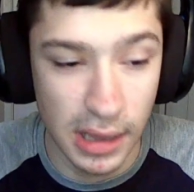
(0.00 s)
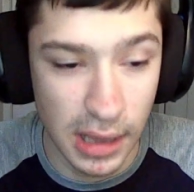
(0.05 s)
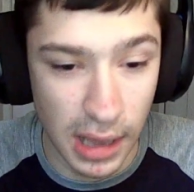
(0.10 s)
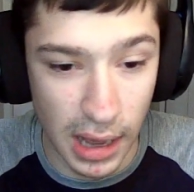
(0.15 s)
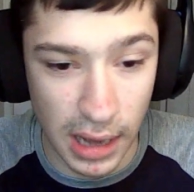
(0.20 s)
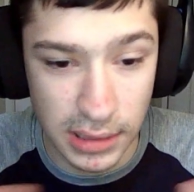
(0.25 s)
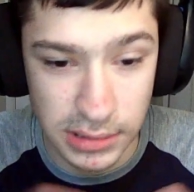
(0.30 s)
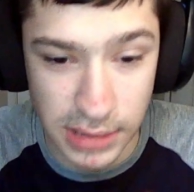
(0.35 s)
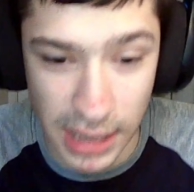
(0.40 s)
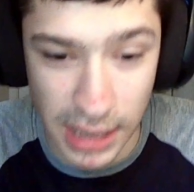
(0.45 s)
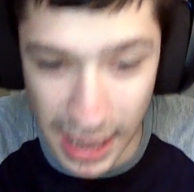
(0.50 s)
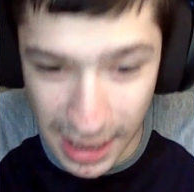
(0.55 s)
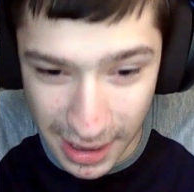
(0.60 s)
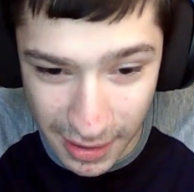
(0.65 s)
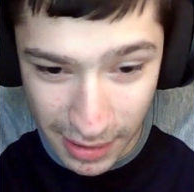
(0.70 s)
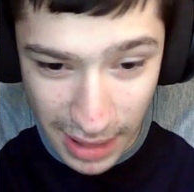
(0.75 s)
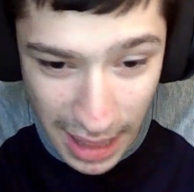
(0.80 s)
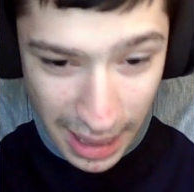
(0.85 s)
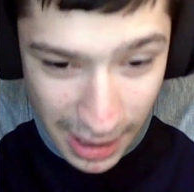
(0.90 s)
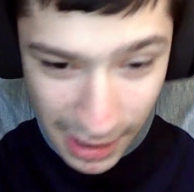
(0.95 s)
I'll say
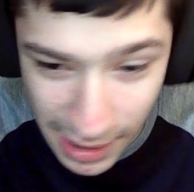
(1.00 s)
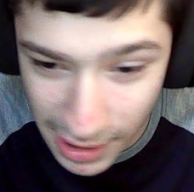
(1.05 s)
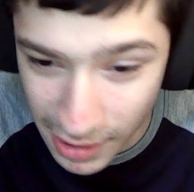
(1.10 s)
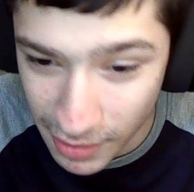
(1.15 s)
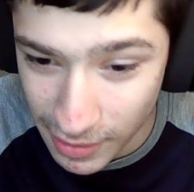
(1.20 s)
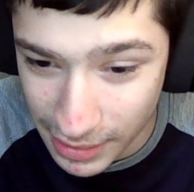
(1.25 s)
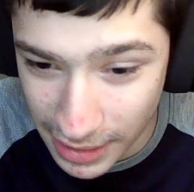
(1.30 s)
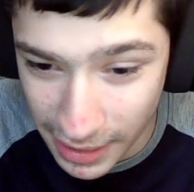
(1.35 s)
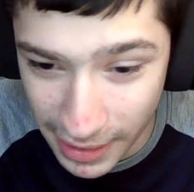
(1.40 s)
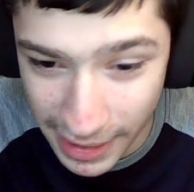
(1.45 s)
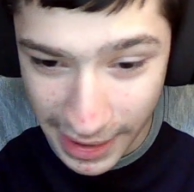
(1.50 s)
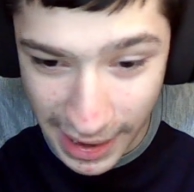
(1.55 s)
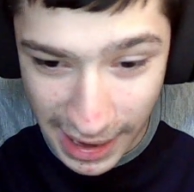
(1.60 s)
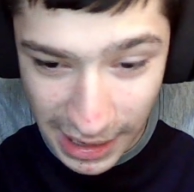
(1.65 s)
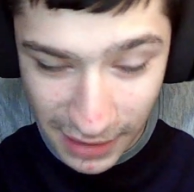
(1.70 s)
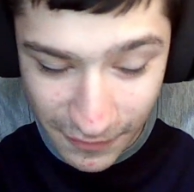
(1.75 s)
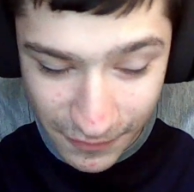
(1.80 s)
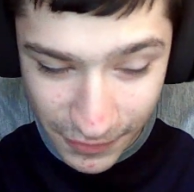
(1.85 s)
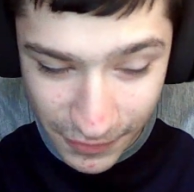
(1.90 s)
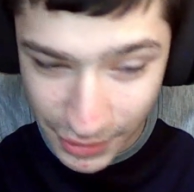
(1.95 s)
that without
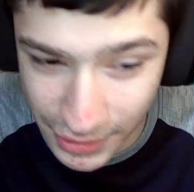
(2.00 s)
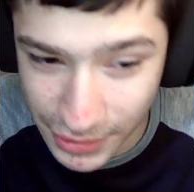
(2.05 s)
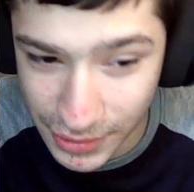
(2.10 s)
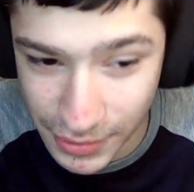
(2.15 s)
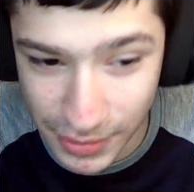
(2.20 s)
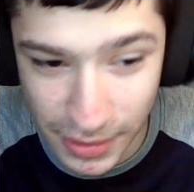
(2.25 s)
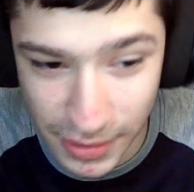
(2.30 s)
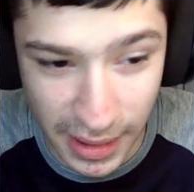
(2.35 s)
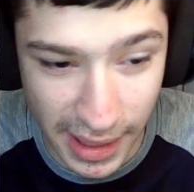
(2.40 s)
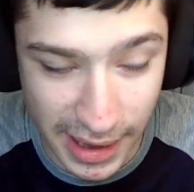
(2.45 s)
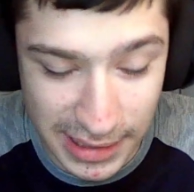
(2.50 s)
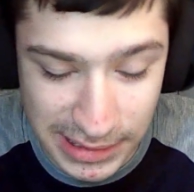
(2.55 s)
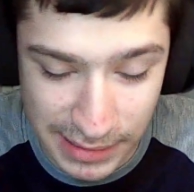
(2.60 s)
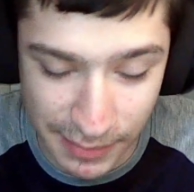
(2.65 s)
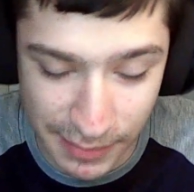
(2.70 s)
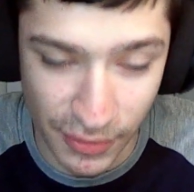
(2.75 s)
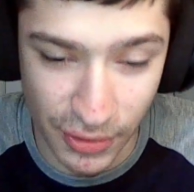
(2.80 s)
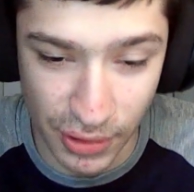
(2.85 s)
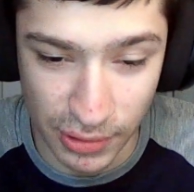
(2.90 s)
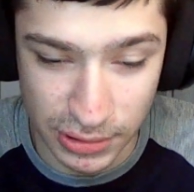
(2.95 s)
any further ado, though, like I said
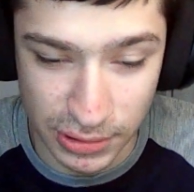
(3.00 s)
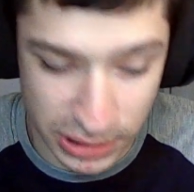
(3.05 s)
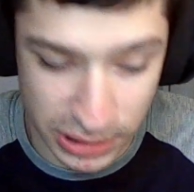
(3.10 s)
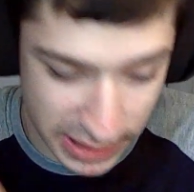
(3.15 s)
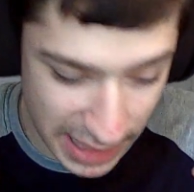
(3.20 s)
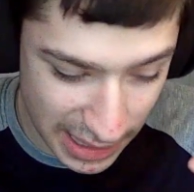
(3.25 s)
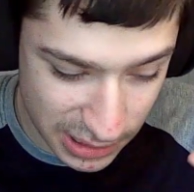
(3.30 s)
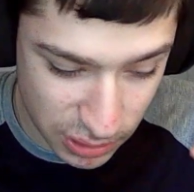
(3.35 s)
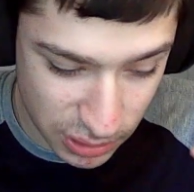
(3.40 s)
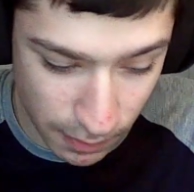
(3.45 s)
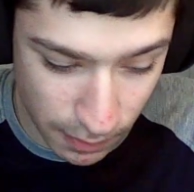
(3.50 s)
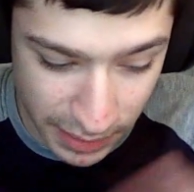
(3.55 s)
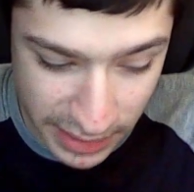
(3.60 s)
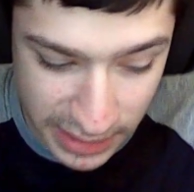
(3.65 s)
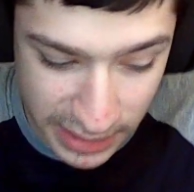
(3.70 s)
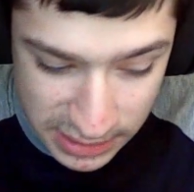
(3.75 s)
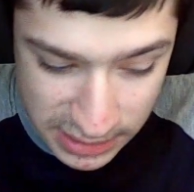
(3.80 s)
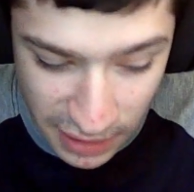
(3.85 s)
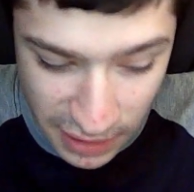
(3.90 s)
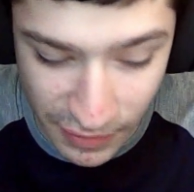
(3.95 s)
before, though, just the actual beat
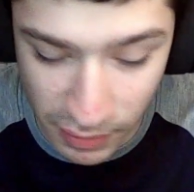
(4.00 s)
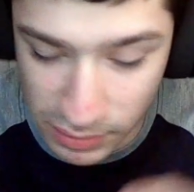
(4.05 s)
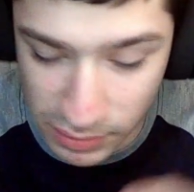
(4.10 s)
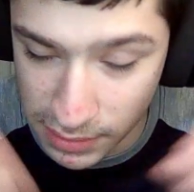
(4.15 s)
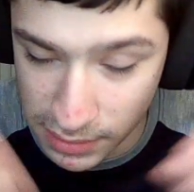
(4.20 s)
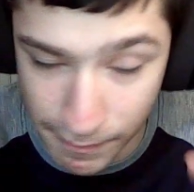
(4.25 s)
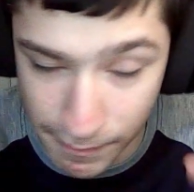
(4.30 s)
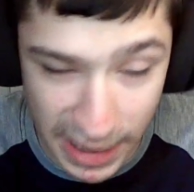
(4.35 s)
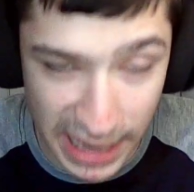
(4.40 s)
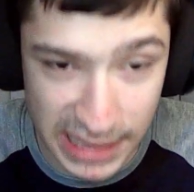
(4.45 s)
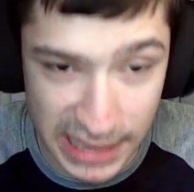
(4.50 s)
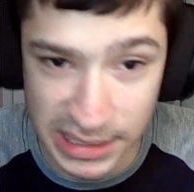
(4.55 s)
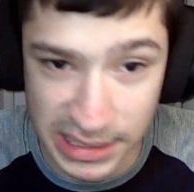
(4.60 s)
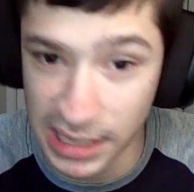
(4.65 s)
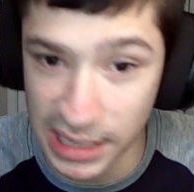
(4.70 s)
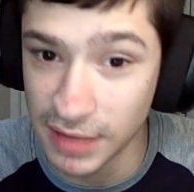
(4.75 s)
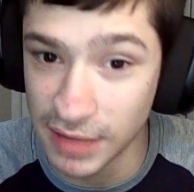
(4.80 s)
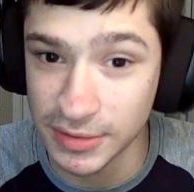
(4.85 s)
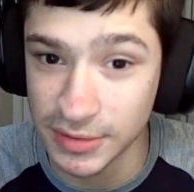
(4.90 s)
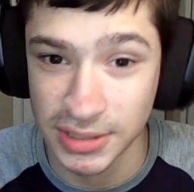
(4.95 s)
itself here was amazing. I
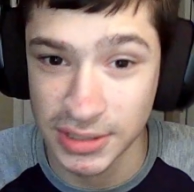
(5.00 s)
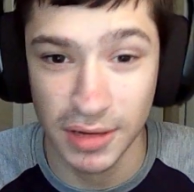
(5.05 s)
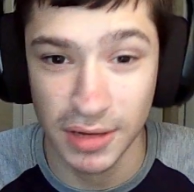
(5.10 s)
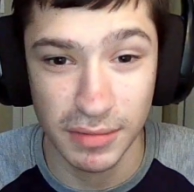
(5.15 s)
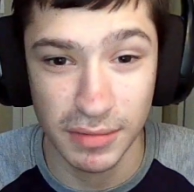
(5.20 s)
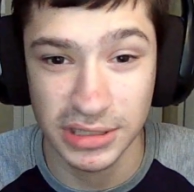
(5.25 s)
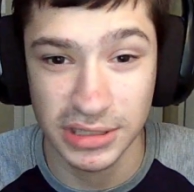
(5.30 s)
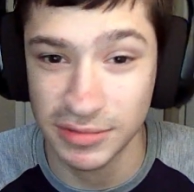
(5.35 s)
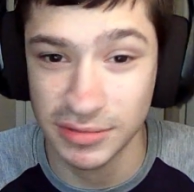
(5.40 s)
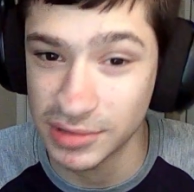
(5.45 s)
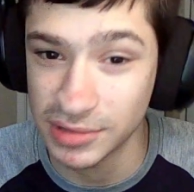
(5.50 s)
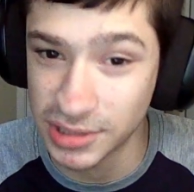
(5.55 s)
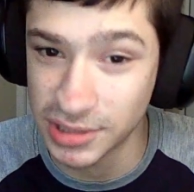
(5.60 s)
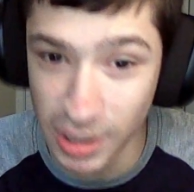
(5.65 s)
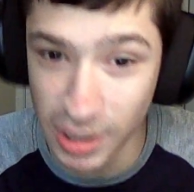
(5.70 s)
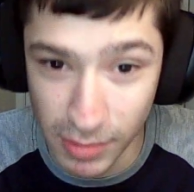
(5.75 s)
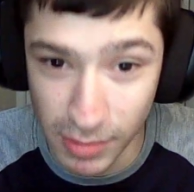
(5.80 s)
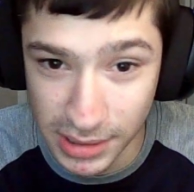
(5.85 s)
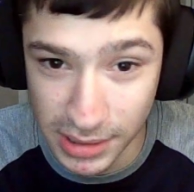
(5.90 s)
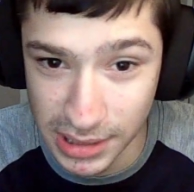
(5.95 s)
love it so much. It was so
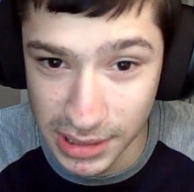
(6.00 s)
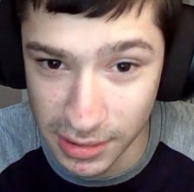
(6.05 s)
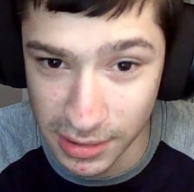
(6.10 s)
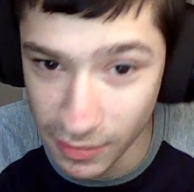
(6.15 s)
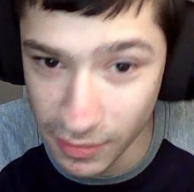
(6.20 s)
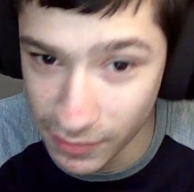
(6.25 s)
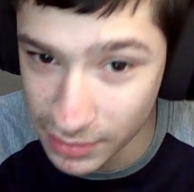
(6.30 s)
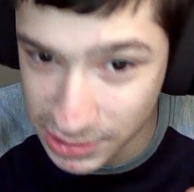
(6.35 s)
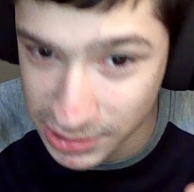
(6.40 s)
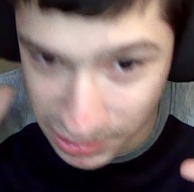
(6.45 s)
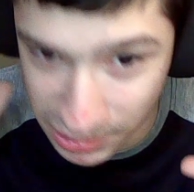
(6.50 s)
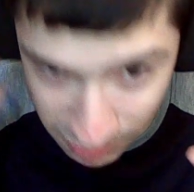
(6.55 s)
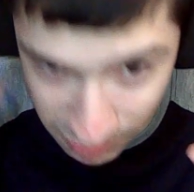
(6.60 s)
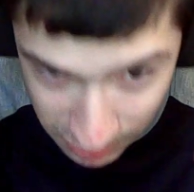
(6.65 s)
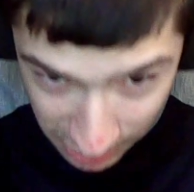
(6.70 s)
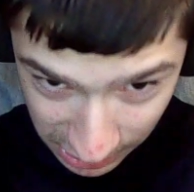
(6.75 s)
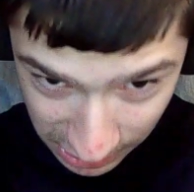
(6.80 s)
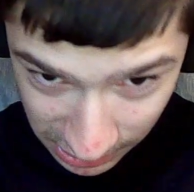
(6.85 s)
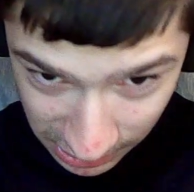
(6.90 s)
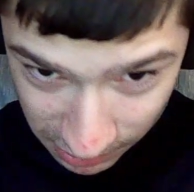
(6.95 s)
well done. It worked just
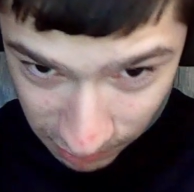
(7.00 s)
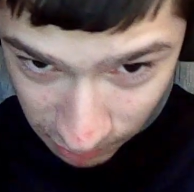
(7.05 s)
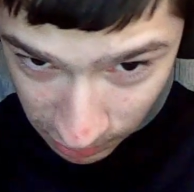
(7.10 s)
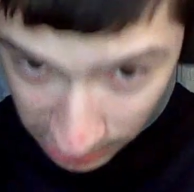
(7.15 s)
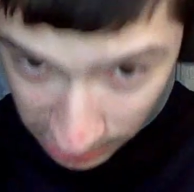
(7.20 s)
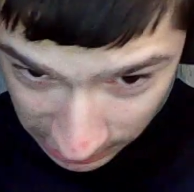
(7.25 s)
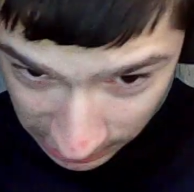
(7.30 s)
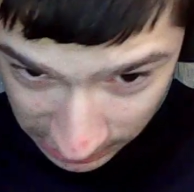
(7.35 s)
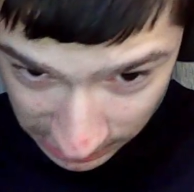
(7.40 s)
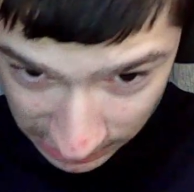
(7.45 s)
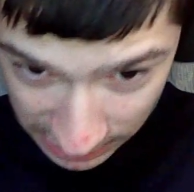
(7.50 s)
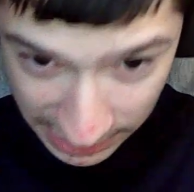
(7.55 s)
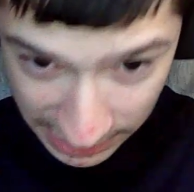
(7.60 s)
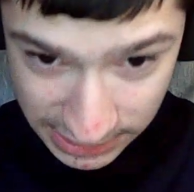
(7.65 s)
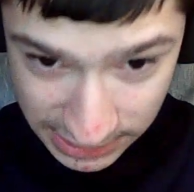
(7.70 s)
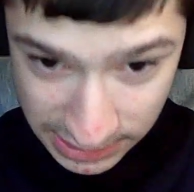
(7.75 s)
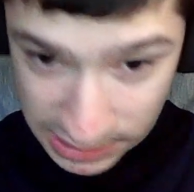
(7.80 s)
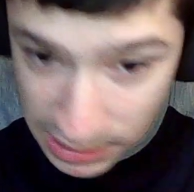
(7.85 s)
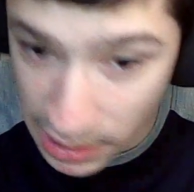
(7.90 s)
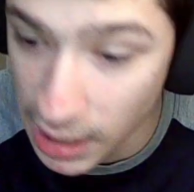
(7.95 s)
really, really
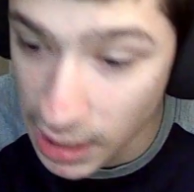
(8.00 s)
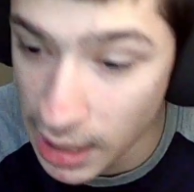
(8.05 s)
nice.